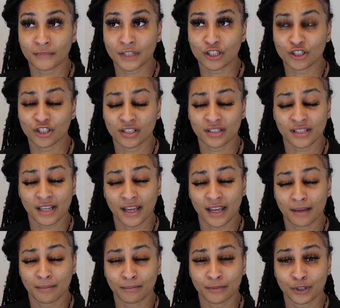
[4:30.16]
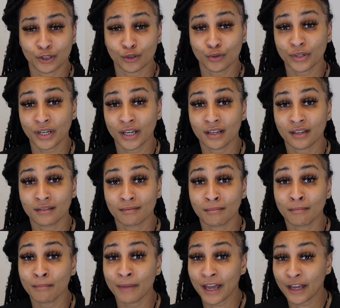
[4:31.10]
She said you
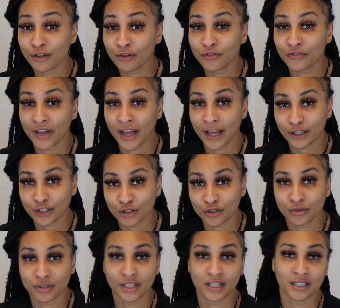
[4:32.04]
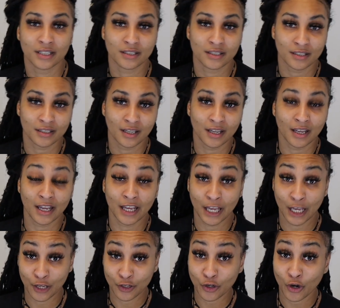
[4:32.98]
can manufacture it
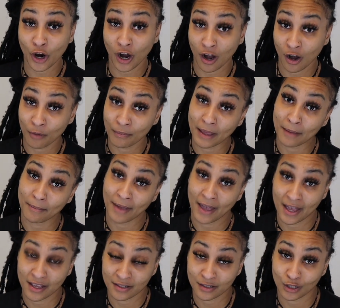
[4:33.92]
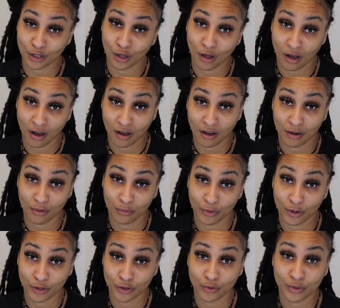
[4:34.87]
in your home. They passed a law
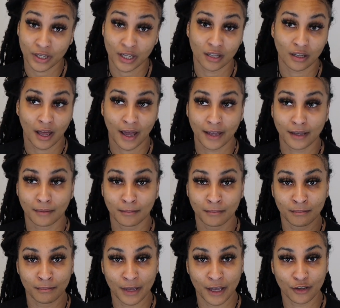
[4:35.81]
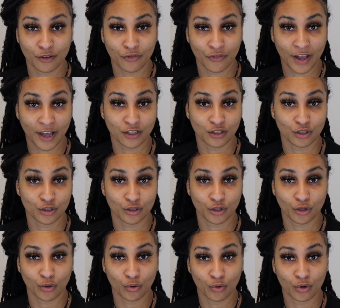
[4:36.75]
where you can like manufacture
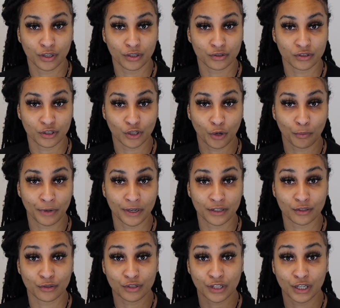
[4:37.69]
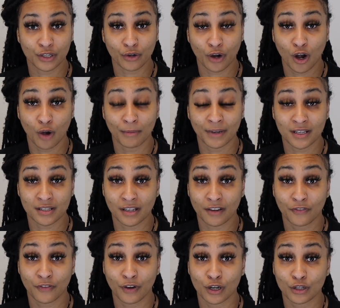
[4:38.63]
your oils and your butters in your home, because
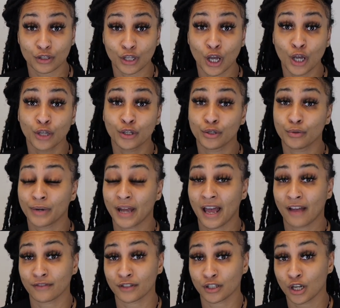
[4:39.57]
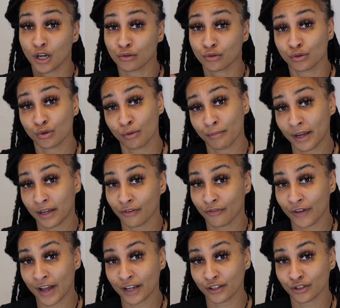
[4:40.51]
at first you would have to go to a
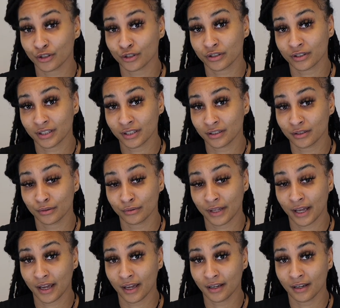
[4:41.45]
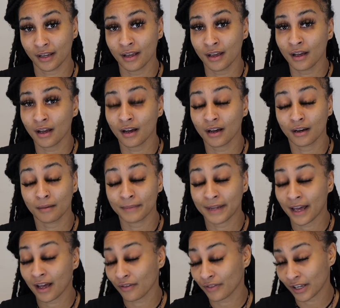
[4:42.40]
manufacturer to do that.
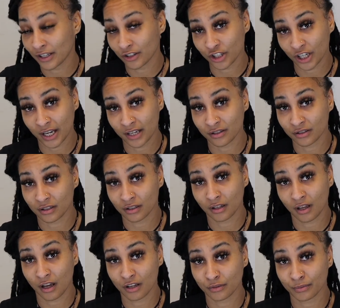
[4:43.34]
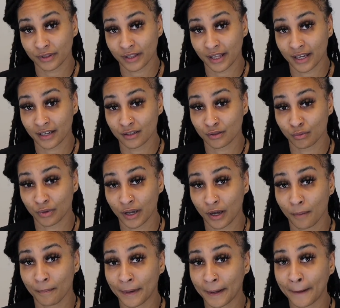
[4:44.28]
Now they changed the laws with that as
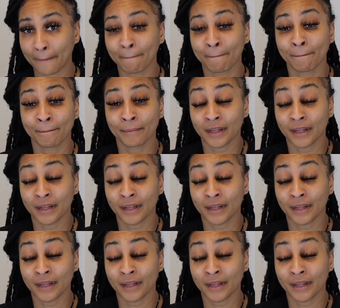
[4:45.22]
well. But